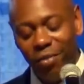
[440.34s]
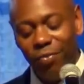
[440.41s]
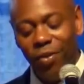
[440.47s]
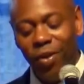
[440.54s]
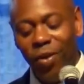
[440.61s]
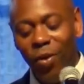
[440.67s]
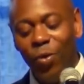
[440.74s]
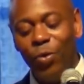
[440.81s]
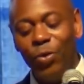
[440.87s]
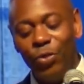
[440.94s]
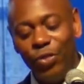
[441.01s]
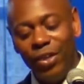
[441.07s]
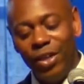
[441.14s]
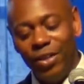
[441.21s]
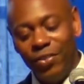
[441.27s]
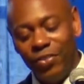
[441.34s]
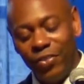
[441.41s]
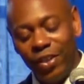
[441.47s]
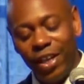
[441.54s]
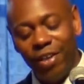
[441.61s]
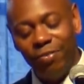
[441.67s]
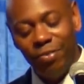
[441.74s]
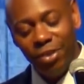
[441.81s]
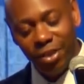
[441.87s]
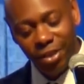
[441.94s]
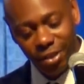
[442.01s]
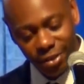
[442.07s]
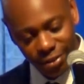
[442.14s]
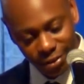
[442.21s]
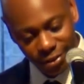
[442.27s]
For all the things that I've
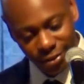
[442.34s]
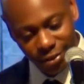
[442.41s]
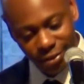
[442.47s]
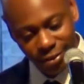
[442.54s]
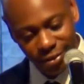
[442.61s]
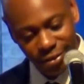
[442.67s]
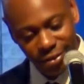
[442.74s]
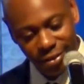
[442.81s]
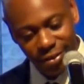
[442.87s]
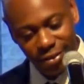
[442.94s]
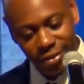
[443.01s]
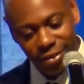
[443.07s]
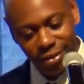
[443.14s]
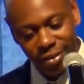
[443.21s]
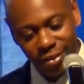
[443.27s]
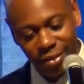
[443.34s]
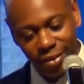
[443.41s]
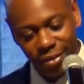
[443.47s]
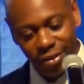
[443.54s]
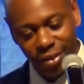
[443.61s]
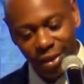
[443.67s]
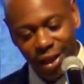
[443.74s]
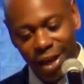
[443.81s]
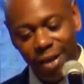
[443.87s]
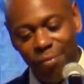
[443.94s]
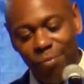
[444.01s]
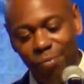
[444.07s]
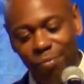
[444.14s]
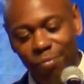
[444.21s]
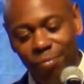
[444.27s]
done,
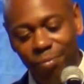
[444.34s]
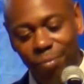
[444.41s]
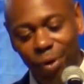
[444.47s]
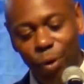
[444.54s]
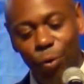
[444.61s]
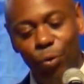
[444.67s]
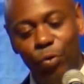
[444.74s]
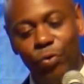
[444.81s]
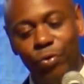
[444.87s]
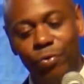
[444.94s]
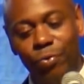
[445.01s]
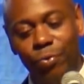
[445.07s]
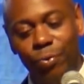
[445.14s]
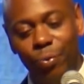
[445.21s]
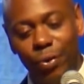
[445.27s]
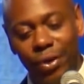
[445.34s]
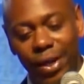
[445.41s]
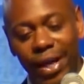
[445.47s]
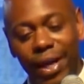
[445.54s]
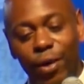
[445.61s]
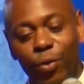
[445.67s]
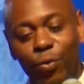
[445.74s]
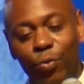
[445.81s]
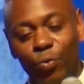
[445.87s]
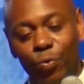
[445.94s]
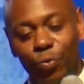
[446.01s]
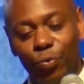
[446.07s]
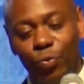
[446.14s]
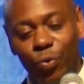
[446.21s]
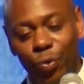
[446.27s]
I'm most renowned
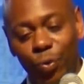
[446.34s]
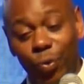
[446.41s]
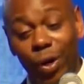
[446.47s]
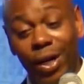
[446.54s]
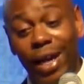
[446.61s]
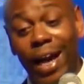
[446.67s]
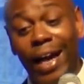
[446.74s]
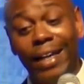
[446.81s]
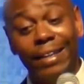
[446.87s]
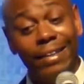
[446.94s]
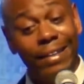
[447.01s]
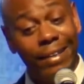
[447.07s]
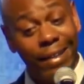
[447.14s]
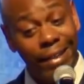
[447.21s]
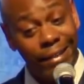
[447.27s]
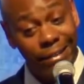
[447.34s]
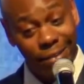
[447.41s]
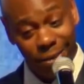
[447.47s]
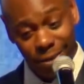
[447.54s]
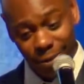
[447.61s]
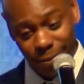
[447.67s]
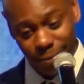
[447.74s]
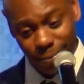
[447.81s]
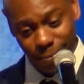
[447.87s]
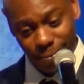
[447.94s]
for what I didn't do.